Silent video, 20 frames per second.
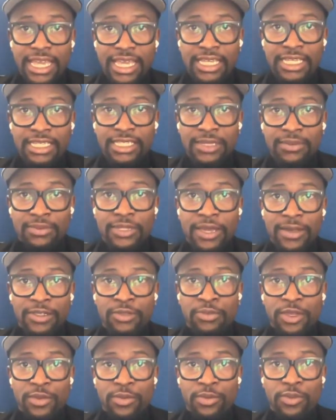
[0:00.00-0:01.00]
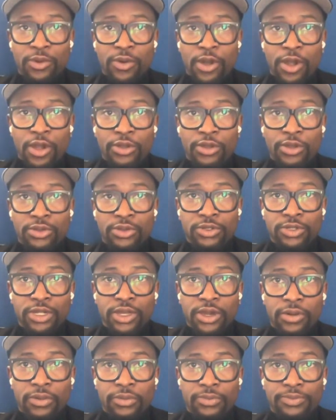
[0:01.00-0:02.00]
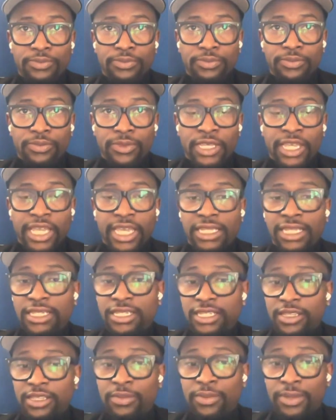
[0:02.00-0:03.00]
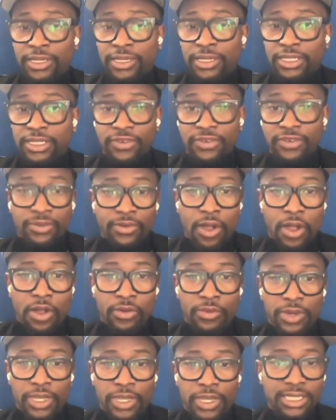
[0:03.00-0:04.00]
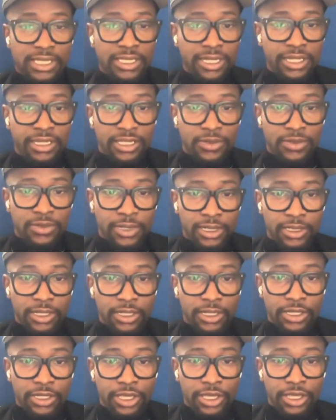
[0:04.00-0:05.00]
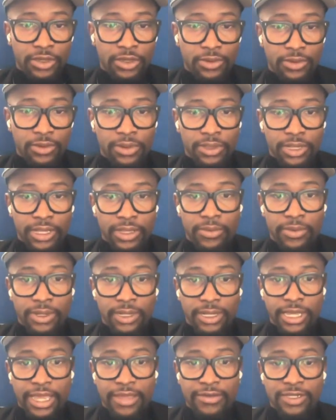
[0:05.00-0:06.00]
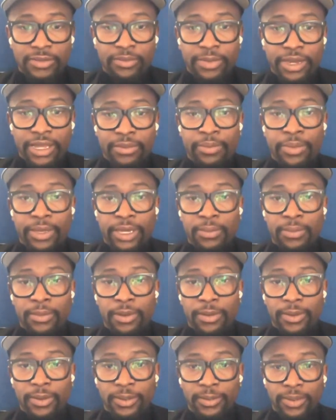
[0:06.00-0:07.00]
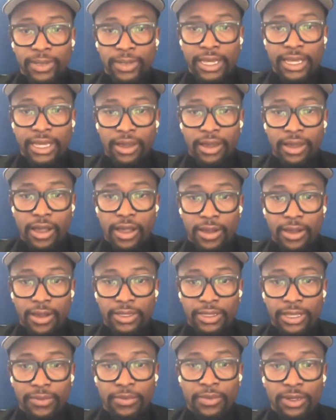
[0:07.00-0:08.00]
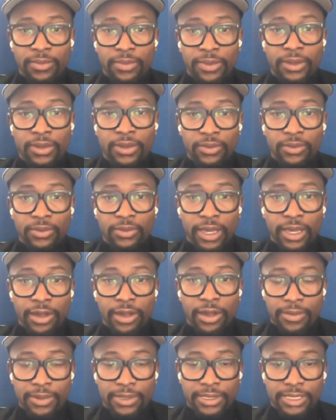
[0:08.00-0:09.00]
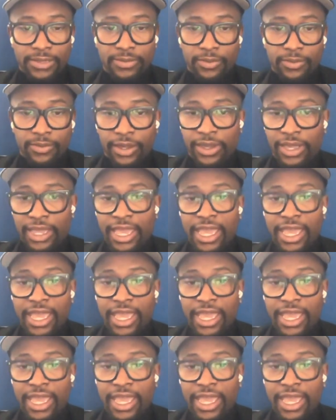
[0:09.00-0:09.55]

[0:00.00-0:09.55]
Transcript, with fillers: sometimes people are, you know, getting into the business for the wrong reasons. They just want to look cute and they want to have somebody pick them up in a black car and they want to be on a red carpet somewhere.